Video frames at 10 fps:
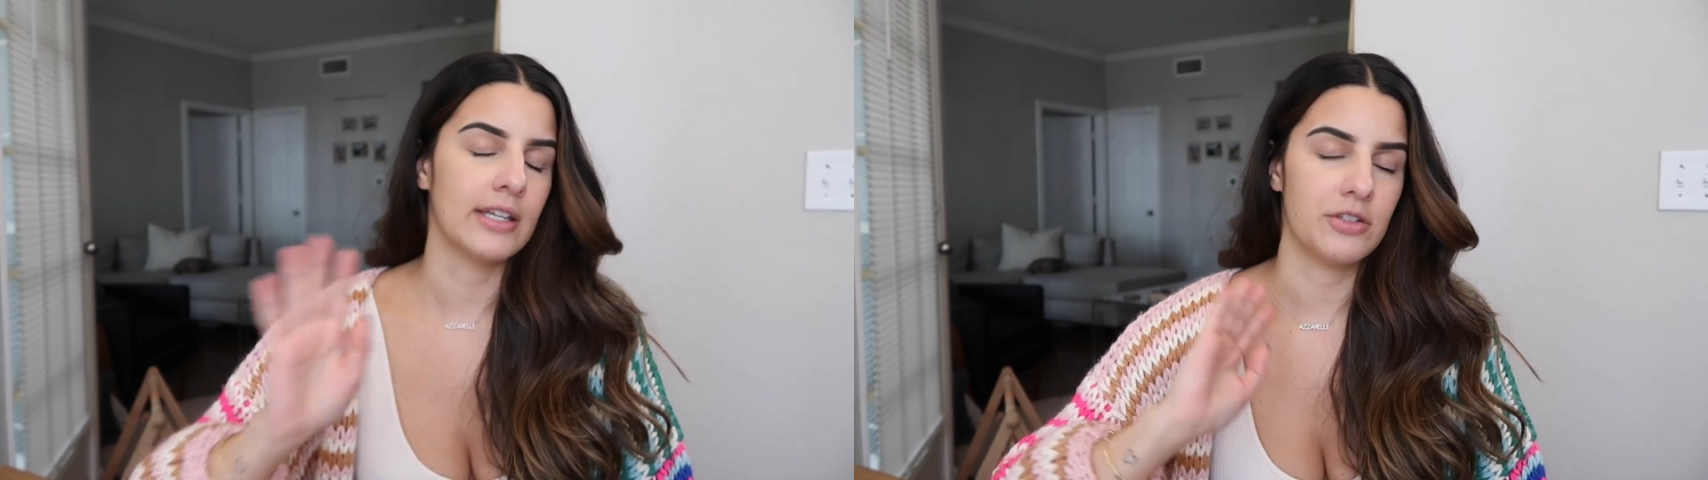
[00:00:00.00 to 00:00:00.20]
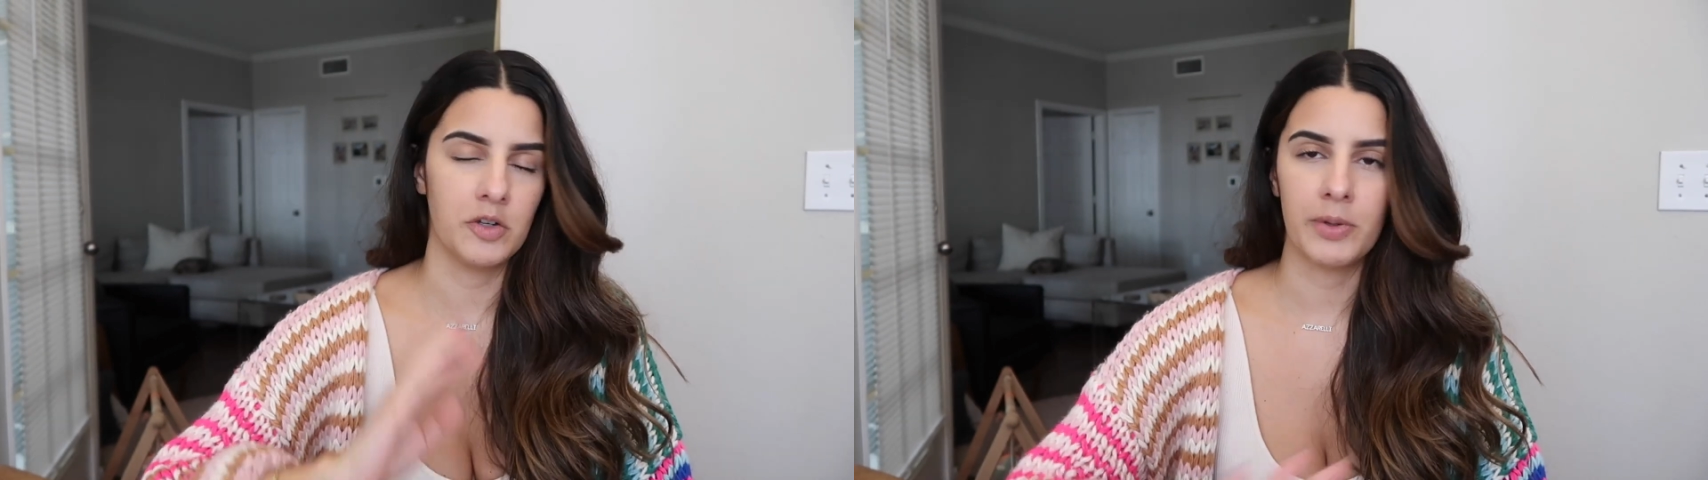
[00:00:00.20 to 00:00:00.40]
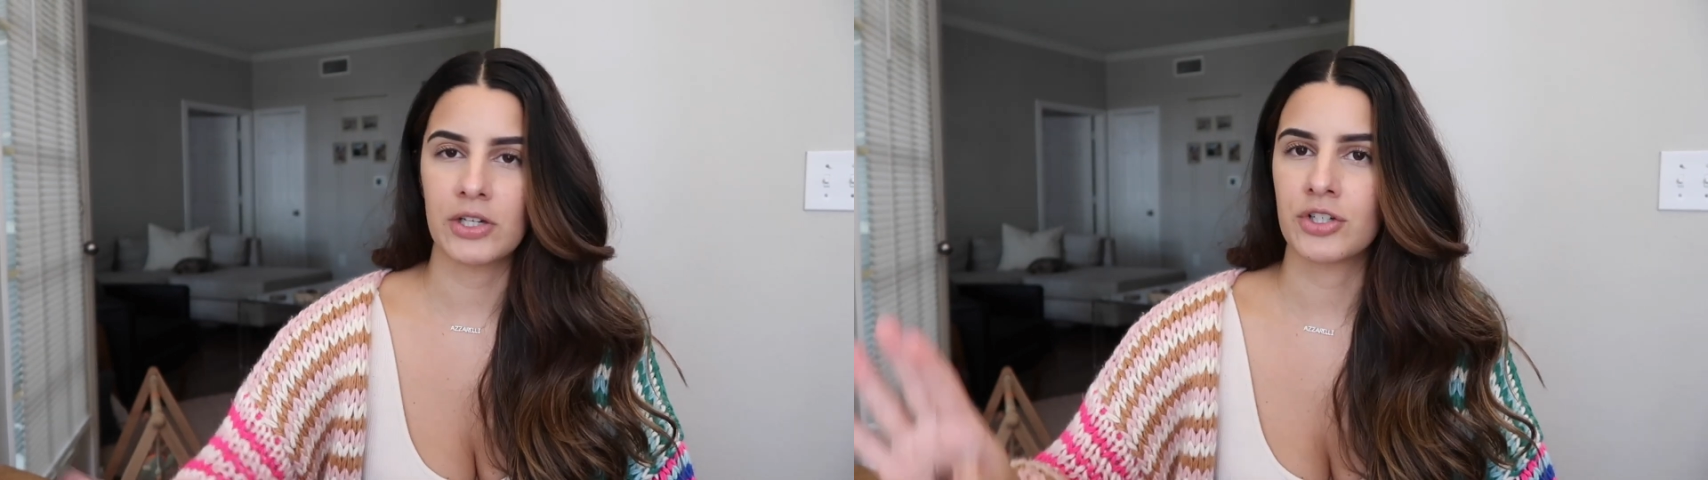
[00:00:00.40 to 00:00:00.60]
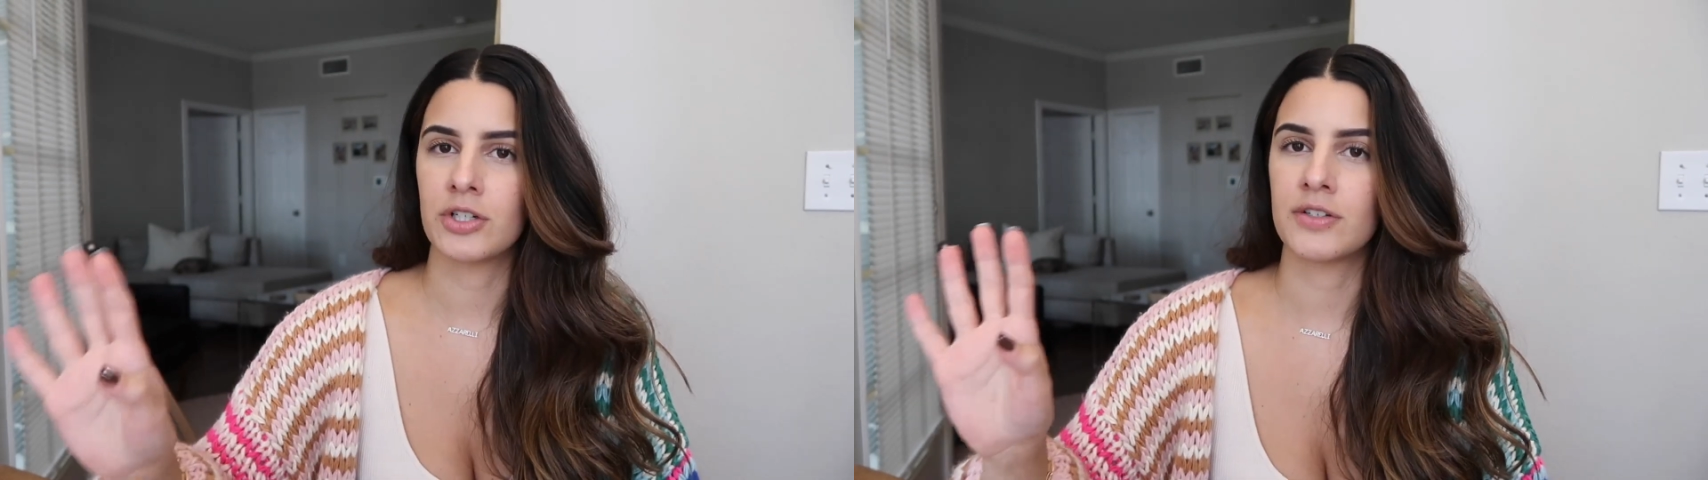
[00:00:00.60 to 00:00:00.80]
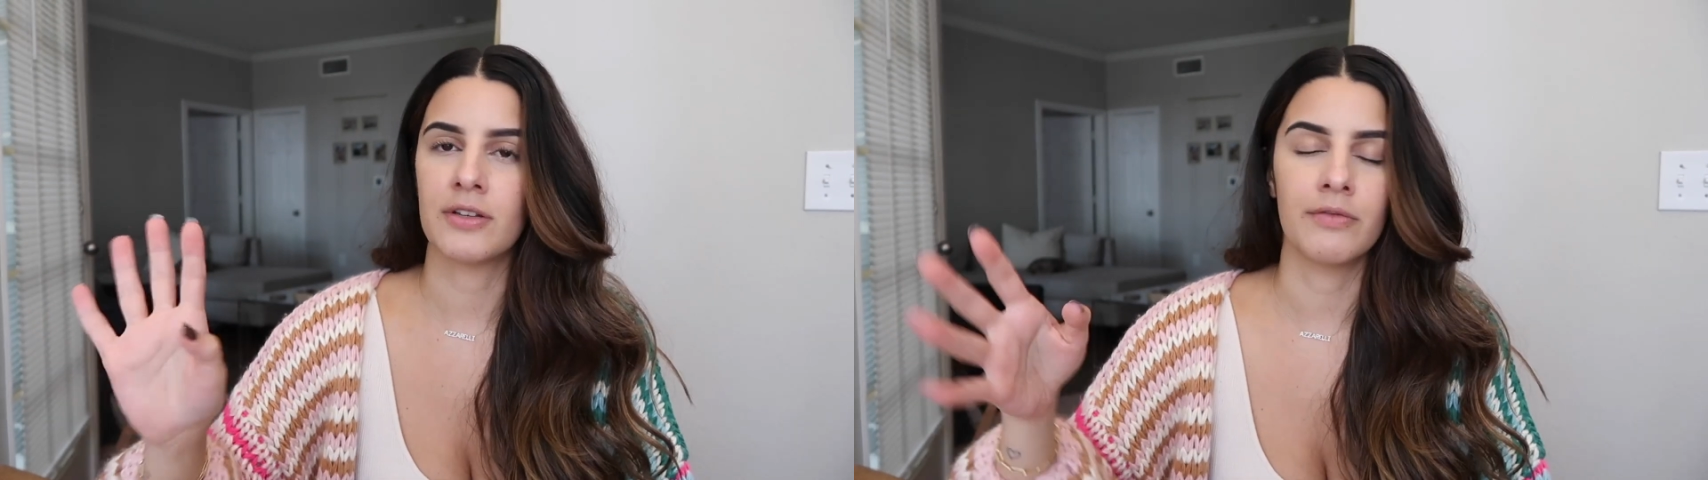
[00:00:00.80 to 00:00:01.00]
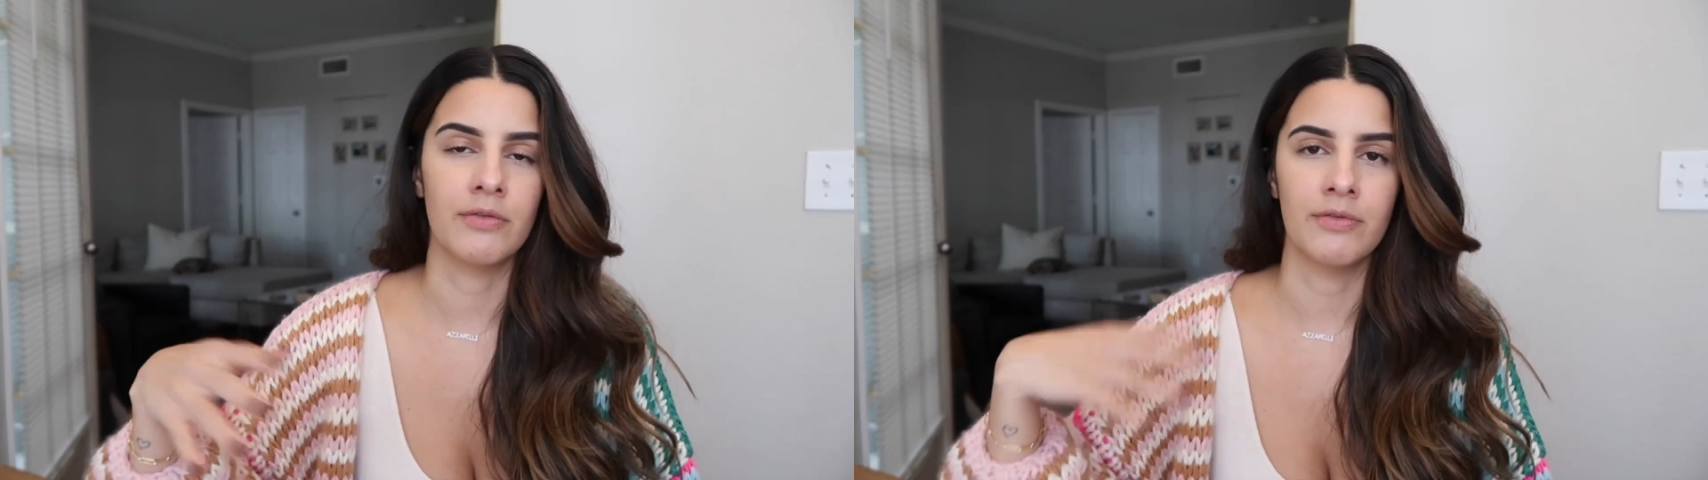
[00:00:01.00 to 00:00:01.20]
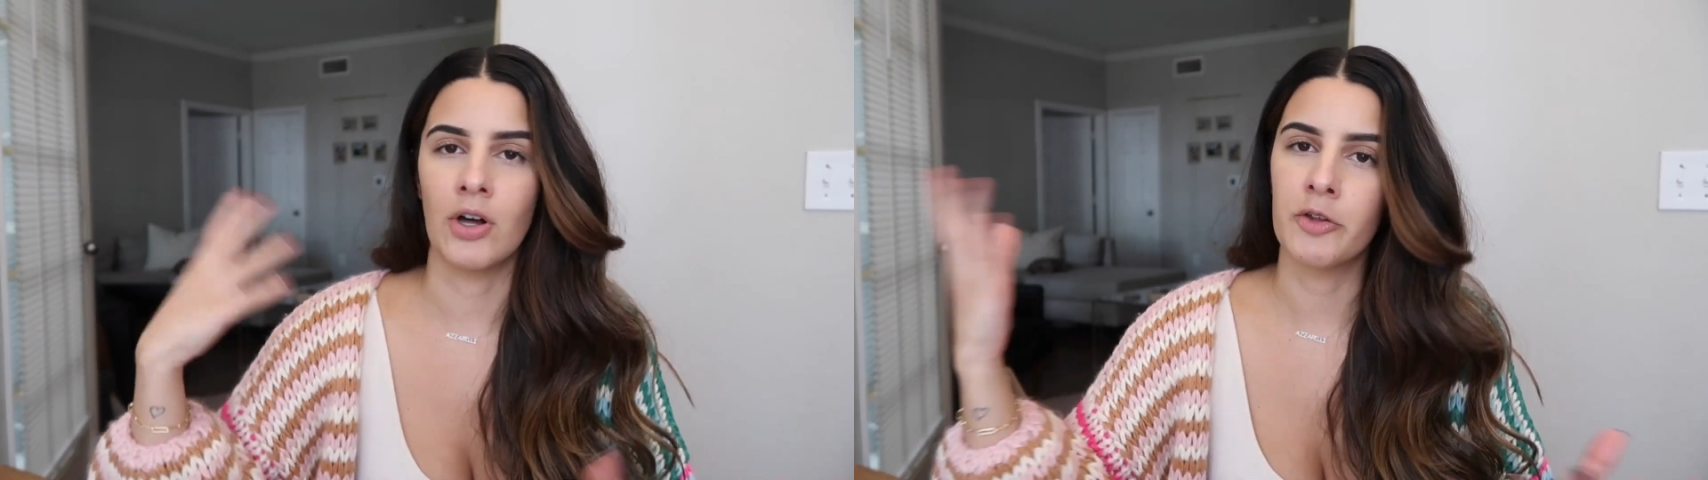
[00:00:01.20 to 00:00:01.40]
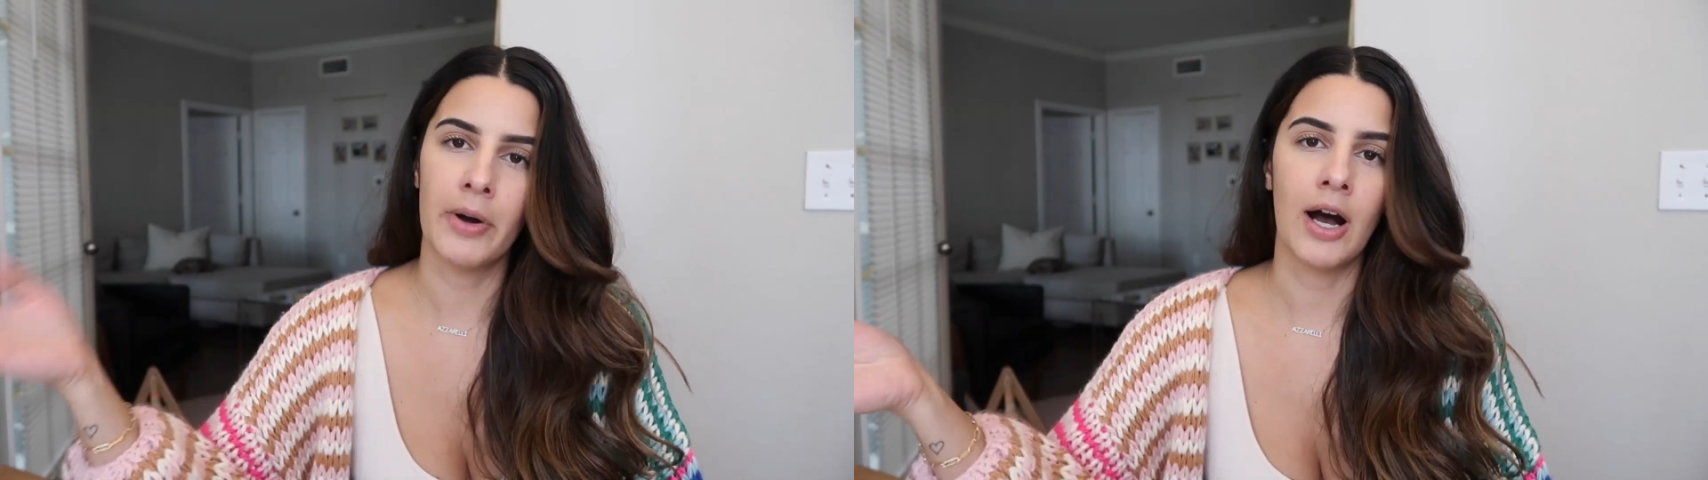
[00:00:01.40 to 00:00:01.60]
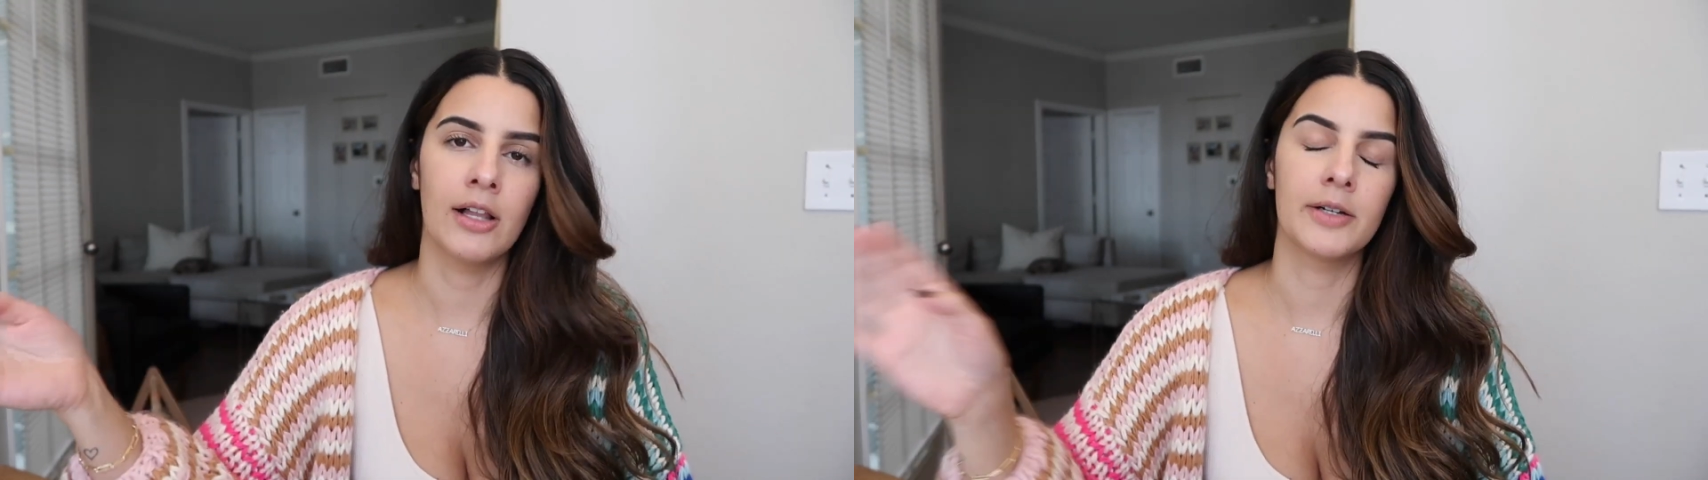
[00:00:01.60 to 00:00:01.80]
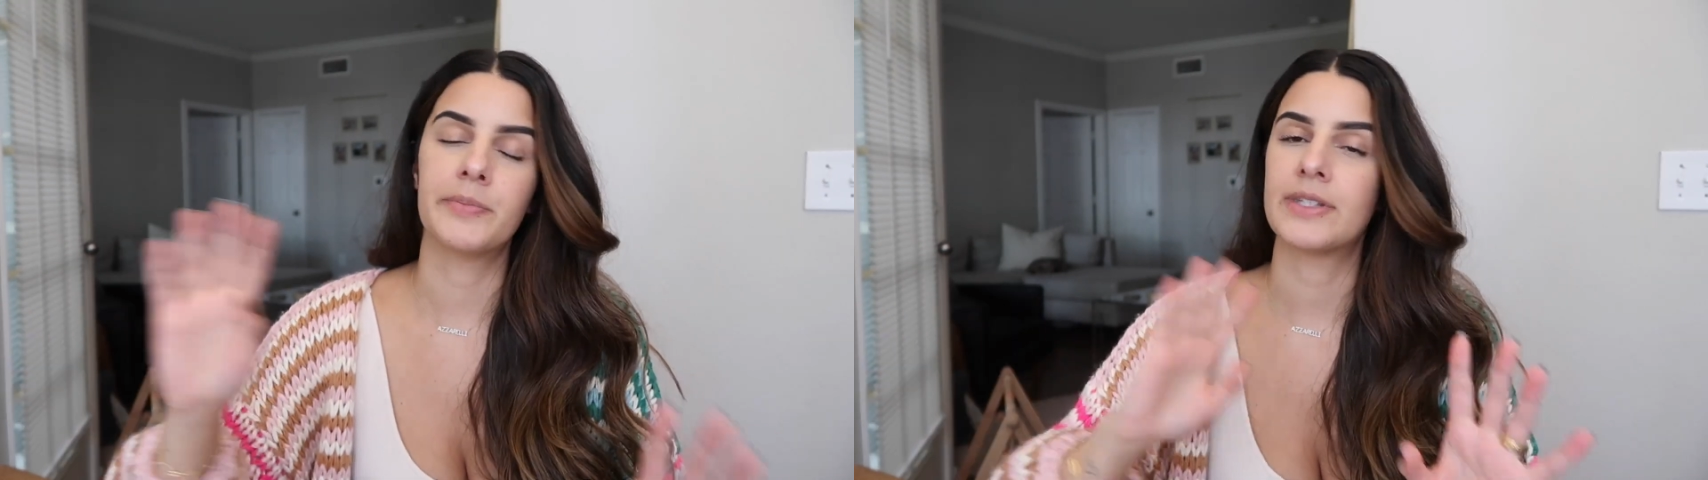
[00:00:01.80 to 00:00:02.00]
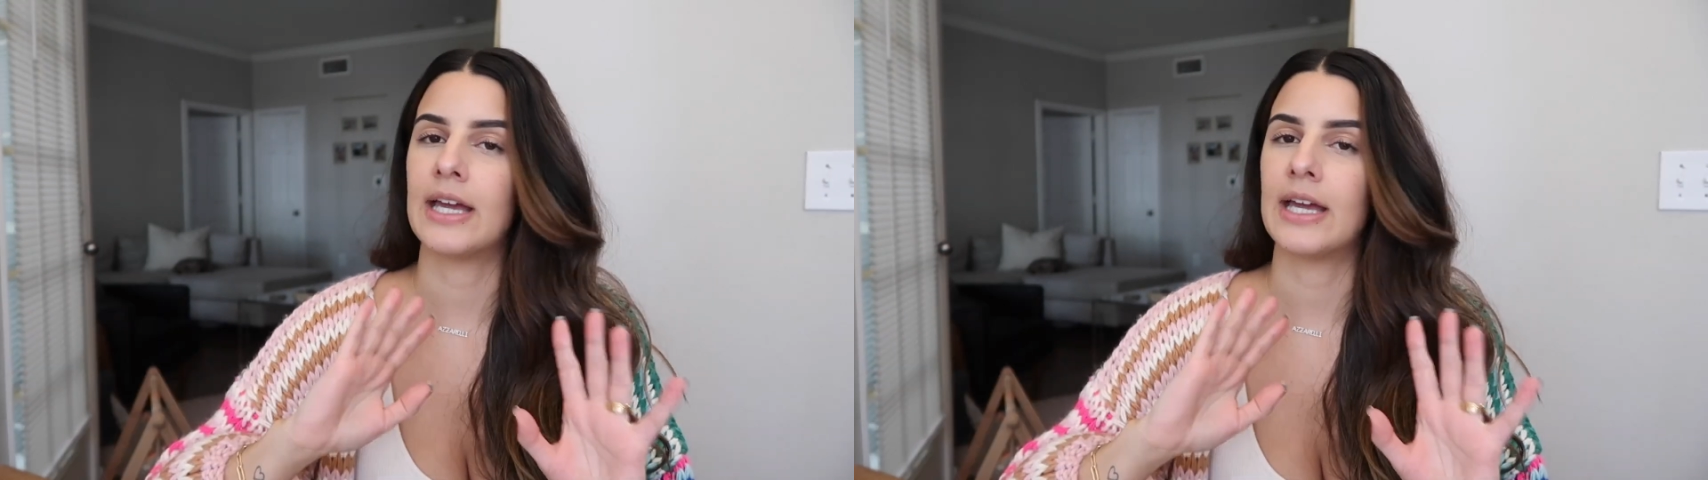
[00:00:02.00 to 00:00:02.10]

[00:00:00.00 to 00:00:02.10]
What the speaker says: They took pictures of all the polyps,